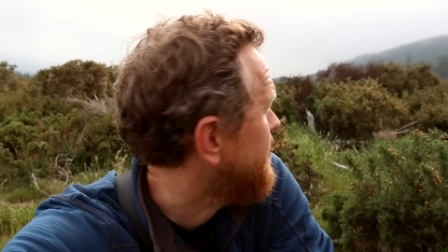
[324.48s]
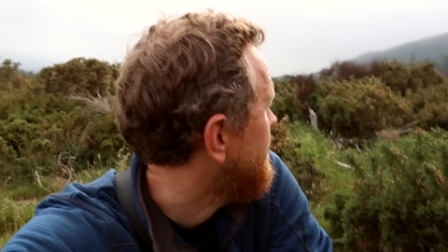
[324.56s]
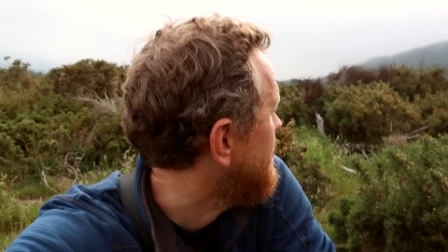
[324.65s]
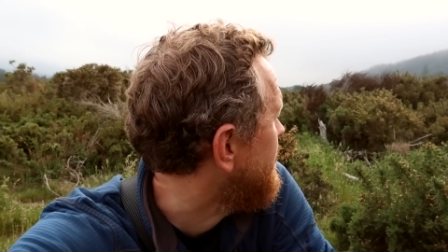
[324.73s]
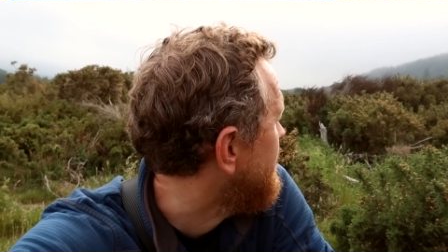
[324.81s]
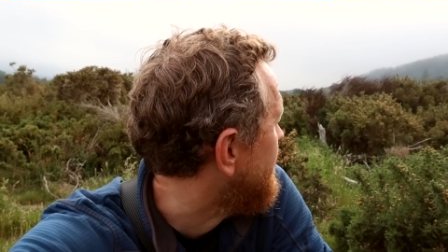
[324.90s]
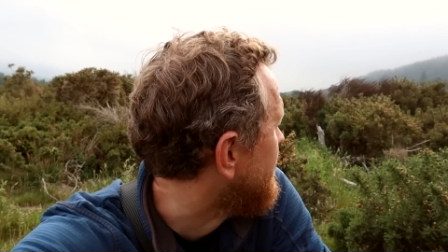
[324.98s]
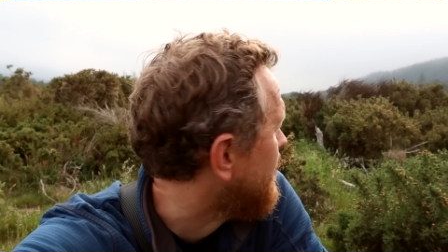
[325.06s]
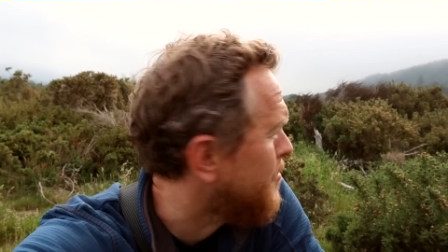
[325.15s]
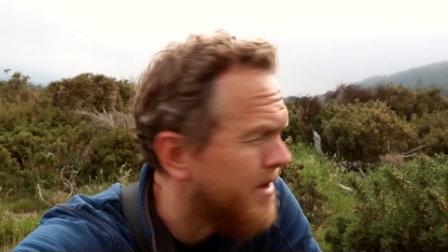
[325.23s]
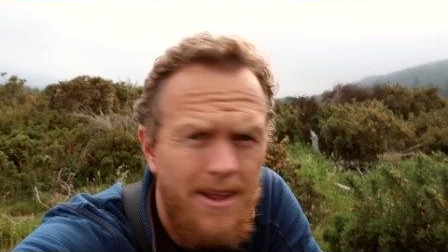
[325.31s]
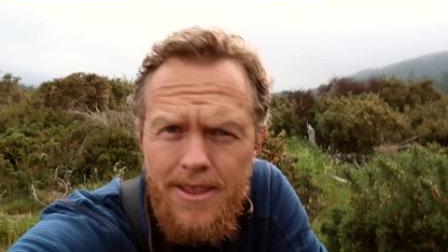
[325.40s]
here that are
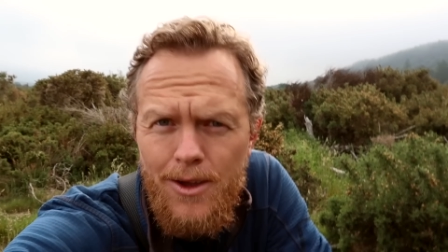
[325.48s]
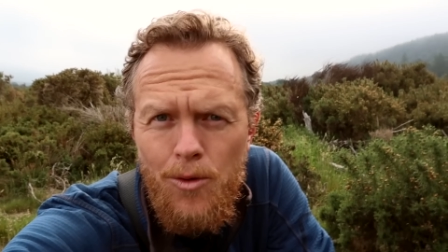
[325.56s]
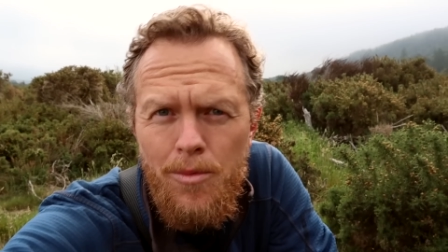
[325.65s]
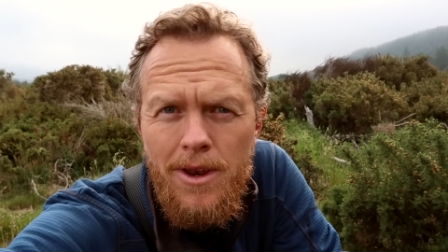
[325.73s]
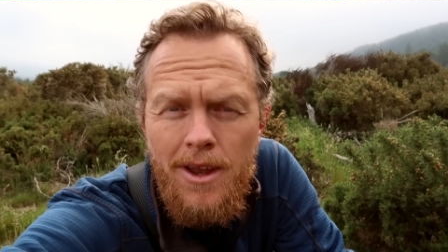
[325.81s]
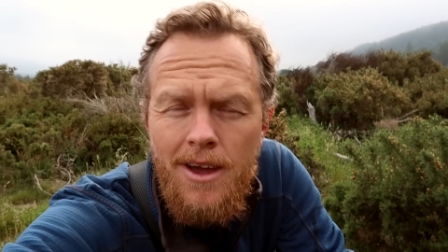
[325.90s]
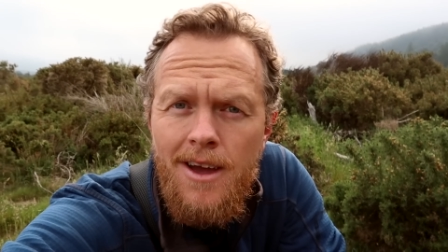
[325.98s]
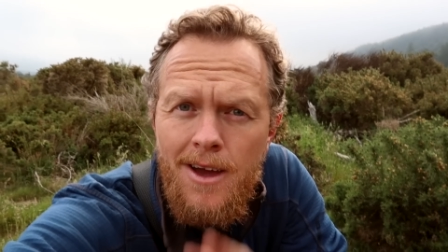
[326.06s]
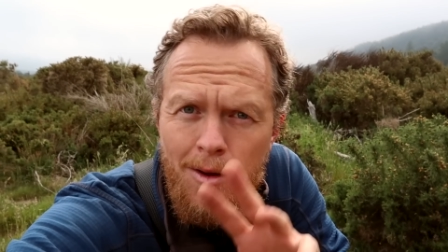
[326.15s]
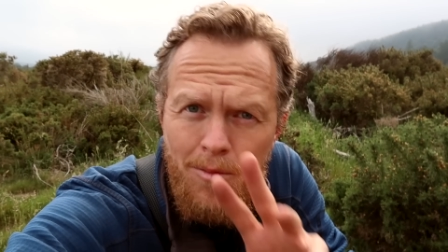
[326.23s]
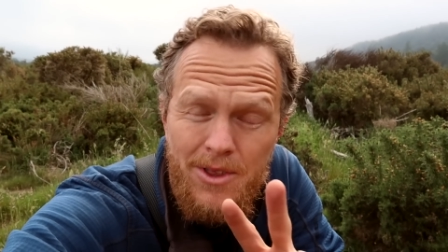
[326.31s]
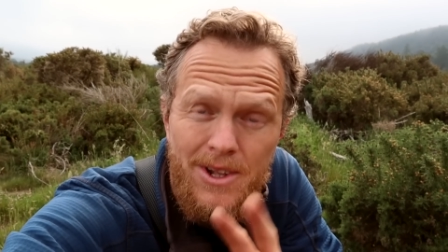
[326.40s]
coming out in the open.
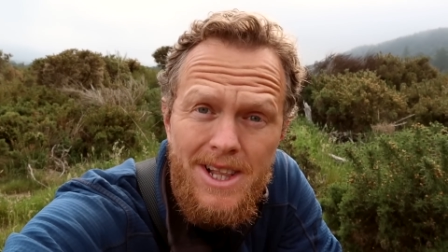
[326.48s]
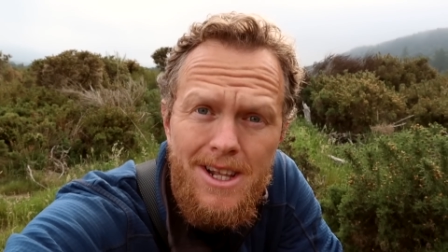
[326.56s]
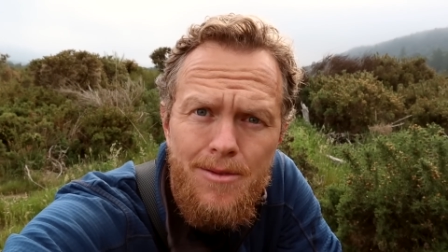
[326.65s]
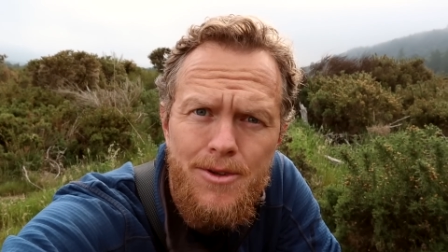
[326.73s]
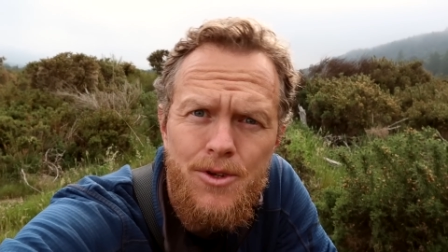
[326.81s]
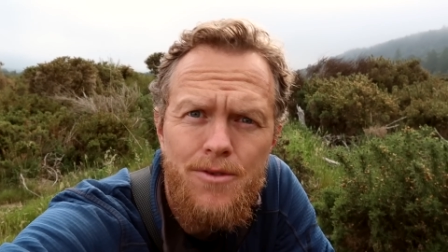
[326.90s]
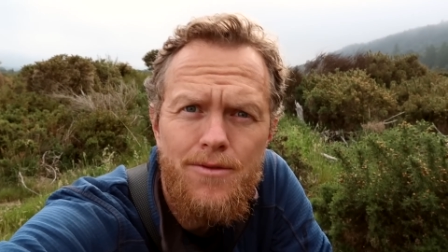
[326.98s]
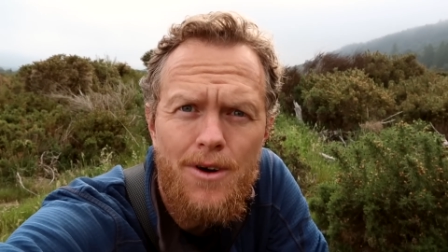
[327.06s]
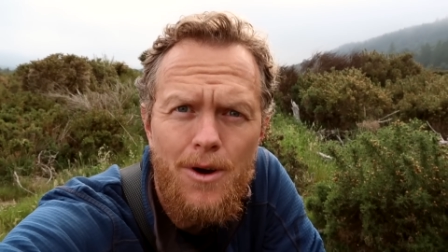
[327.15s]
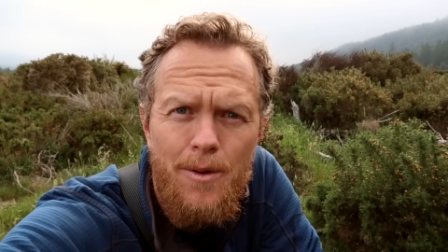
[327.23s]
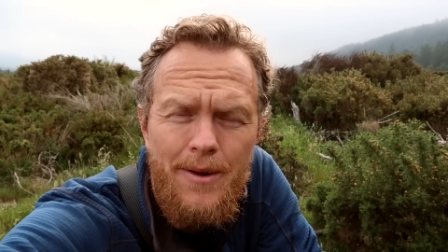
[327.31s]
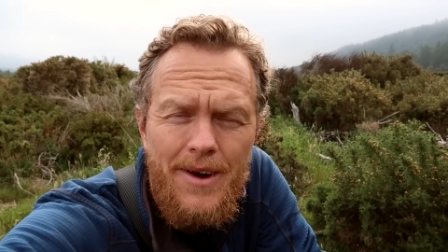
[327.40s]
They're a little bit too
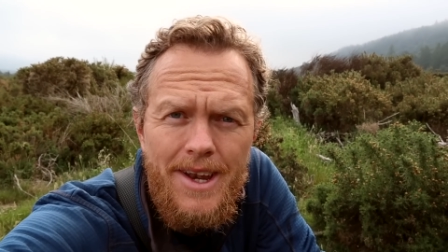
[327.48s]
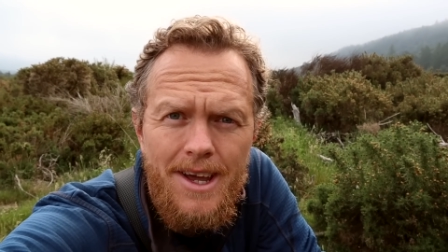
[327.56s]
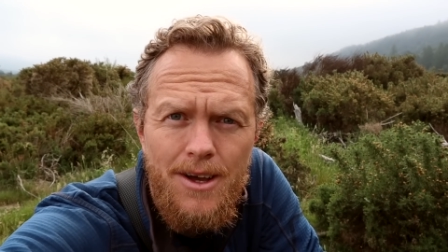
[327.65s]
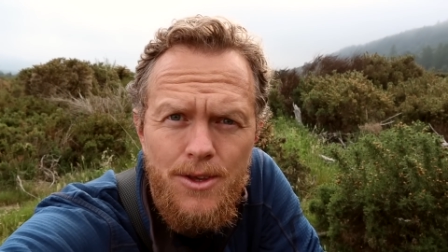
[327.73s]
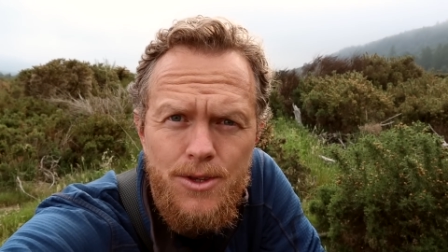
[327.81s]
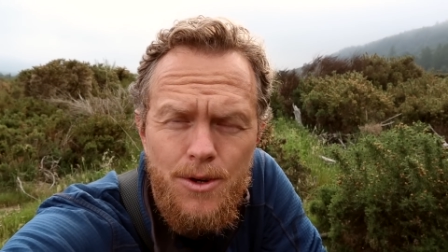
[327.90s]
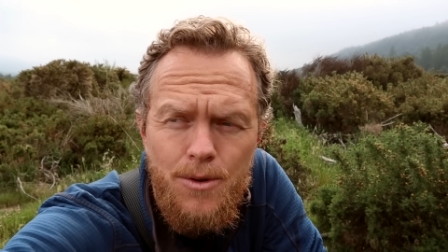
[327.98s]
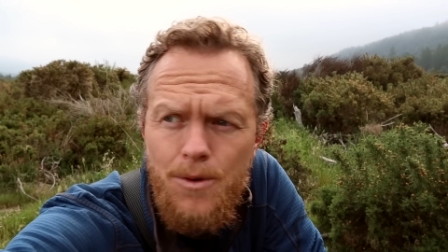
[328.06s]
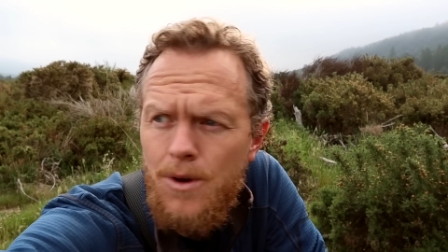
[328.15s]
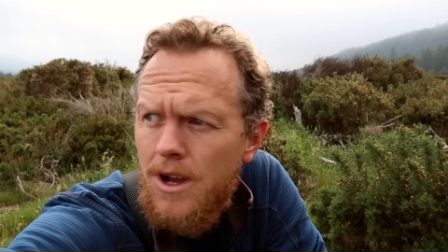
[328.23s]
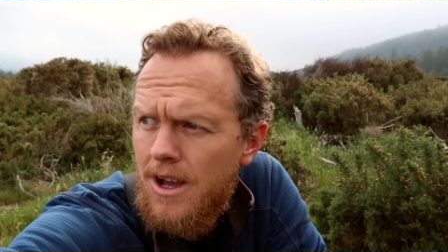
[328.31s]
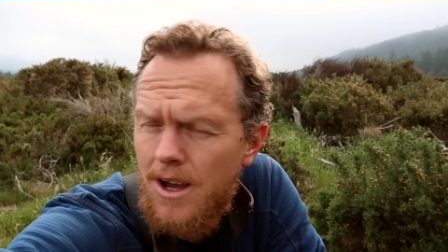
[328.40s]
far away right now, so
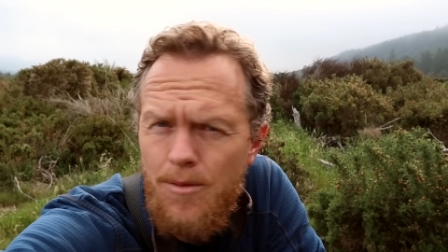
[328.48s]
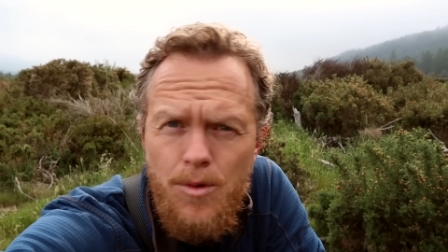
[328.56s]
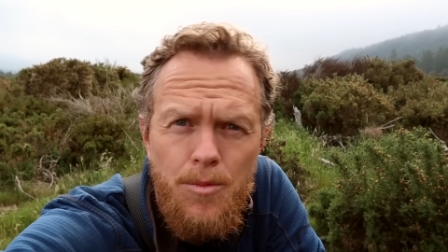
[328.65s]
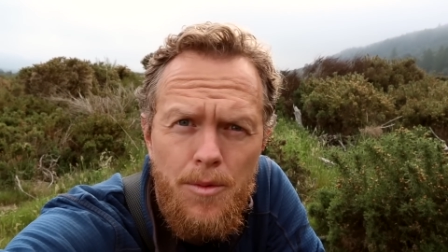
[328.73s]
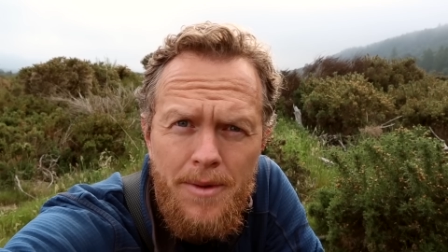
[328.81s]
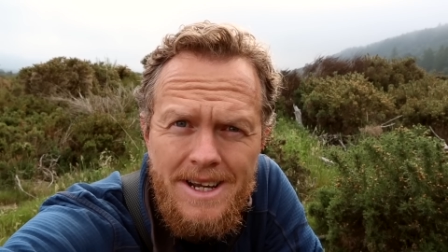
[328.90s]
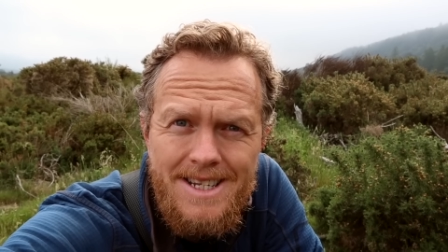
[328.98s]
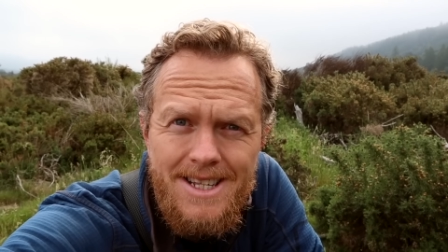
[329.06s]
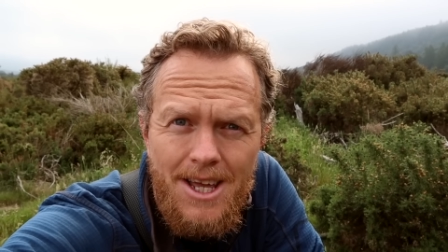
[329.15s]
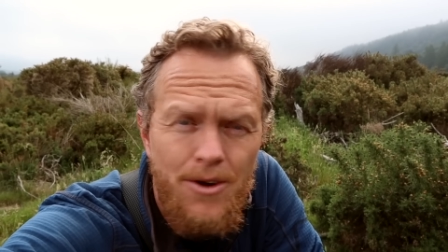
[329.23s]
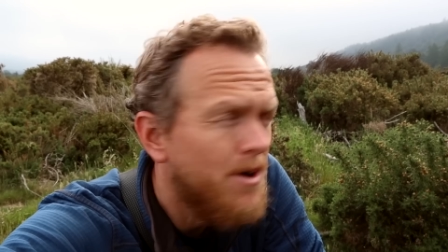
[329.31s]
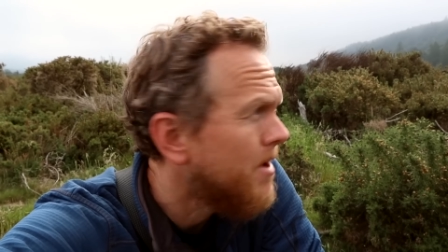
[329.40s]
I'm going to put my
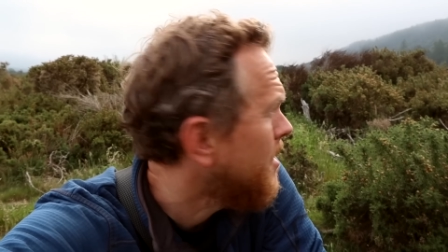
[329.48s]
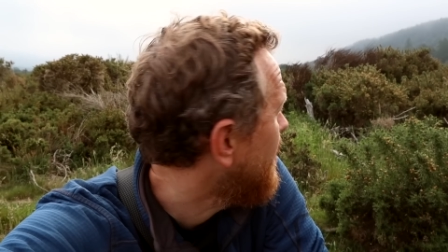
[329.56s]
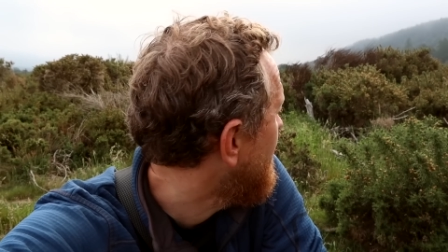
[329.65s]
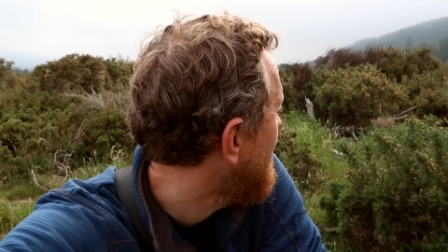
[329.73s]
extender on